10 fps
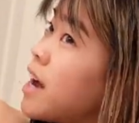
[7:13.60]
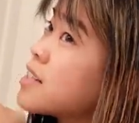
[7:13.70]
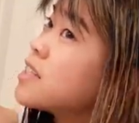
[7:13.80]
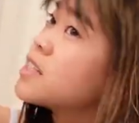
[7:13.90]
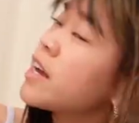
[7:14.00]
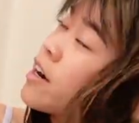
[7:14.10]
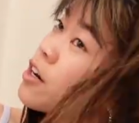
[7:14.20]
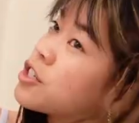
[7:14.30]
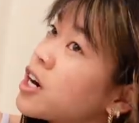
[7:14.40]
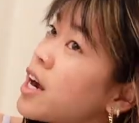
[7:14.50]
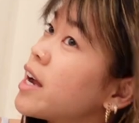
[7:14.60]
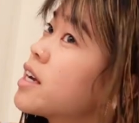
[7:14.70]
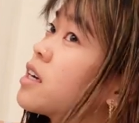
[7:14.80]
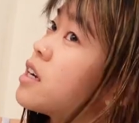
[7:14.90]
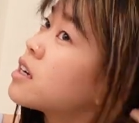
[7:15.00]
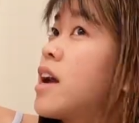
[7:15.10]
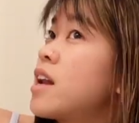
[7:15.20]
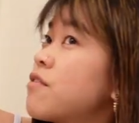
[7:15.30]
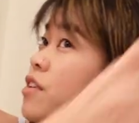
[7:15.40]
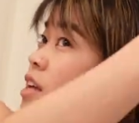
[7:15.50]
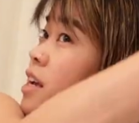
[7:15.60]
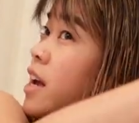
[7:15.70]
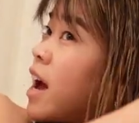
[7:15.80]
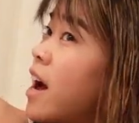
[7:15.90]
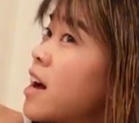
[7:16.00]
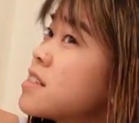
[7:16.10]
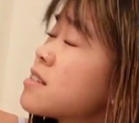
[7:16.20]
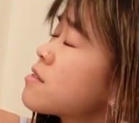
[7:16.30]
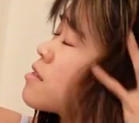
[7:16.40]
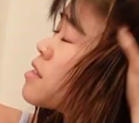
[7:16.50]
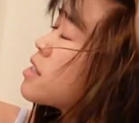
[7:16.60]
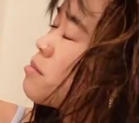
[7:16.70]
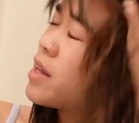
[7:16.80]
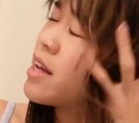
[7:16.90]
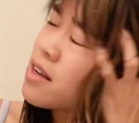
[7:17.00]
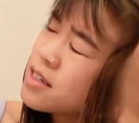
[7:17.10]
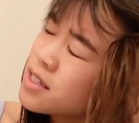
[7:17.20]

as it's air drying, and I feel like it adds some like